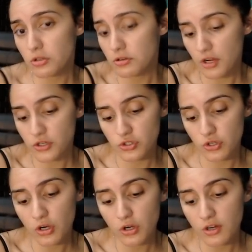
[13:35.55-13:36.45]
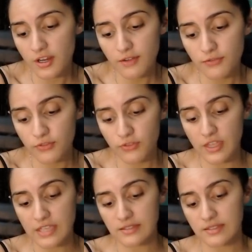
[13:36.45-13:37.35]
You're not sure if
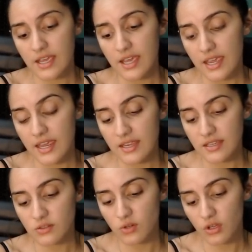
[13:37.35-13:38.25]
this is